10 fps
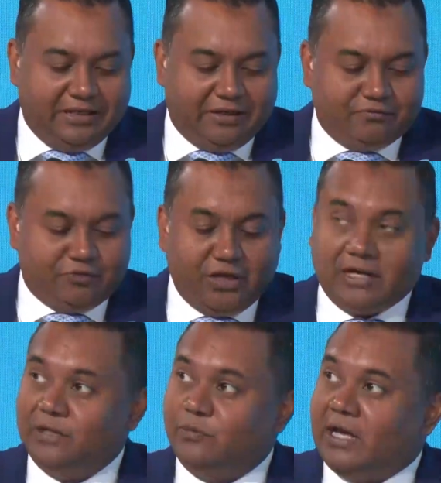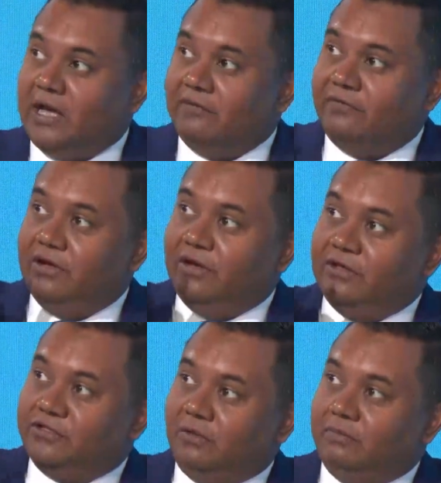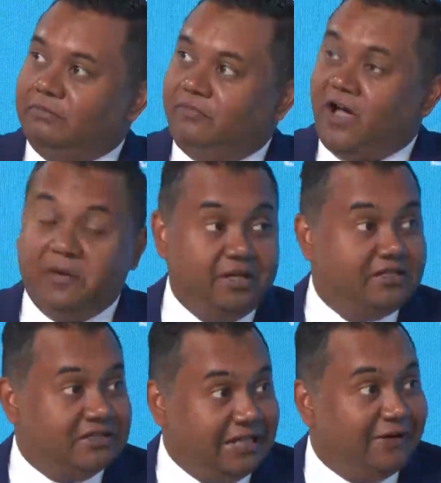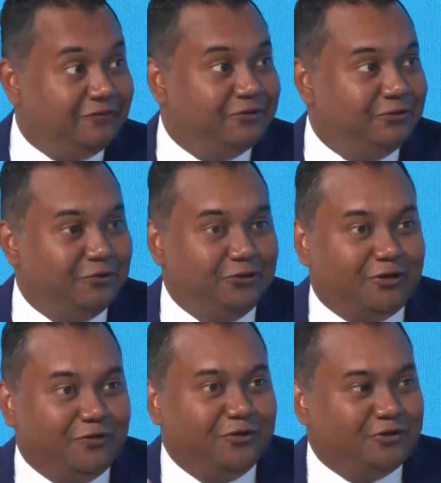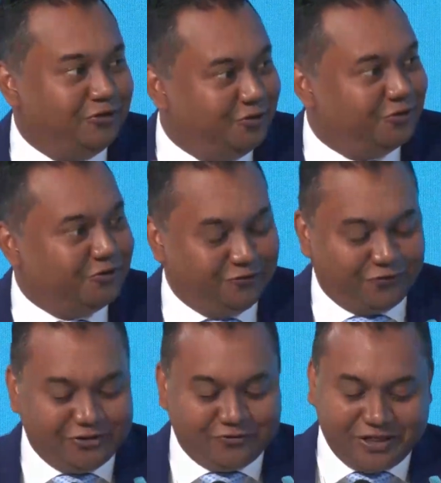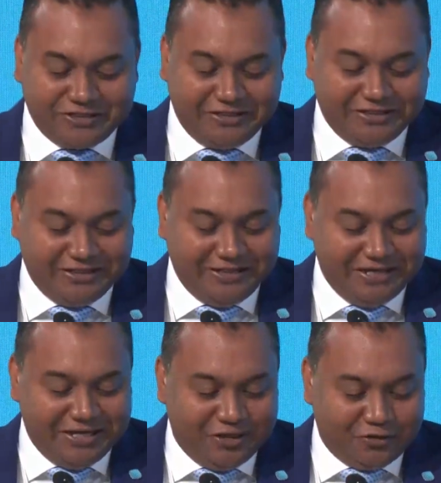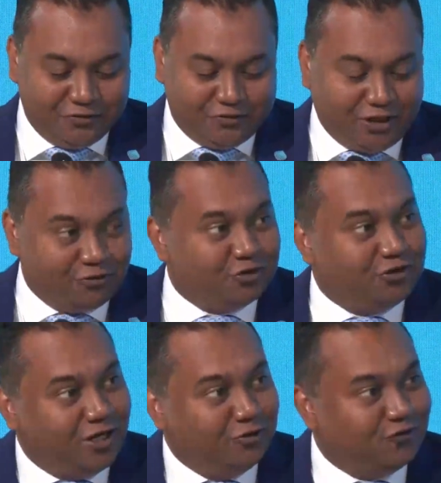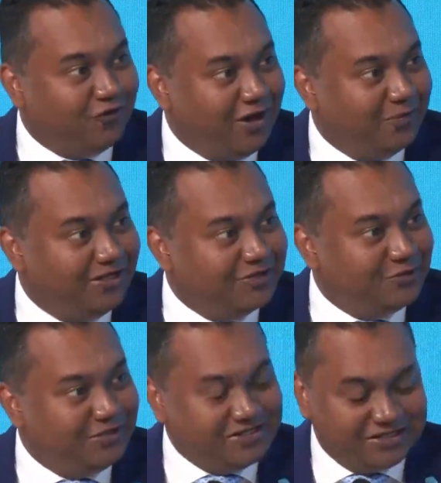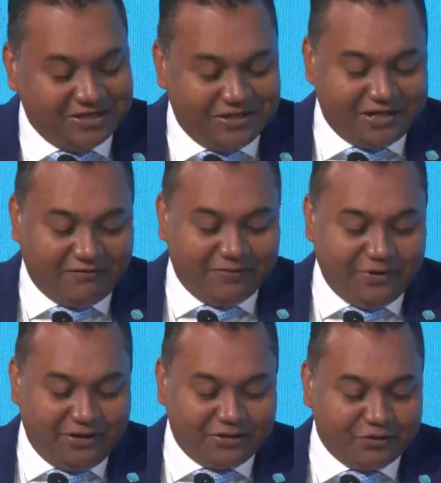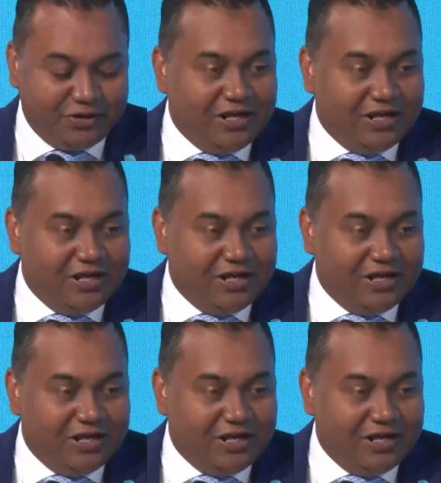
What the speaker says: come directly. We have some 5 minutes left. You know, the conversation goes on very interestingly, so we try to share those 5 minutes with everybody. So